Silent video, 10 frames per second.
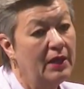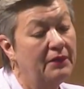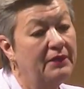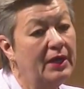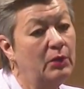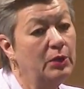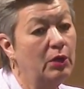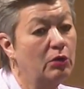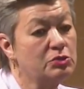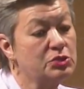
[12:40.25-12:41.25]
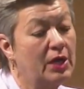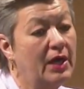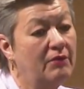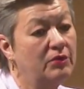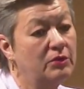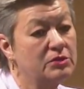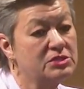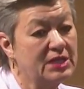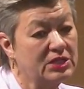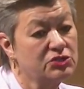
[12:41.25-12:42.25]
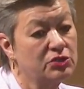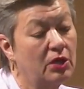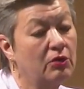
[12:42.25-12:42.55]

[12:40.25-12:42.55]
and there we also have a section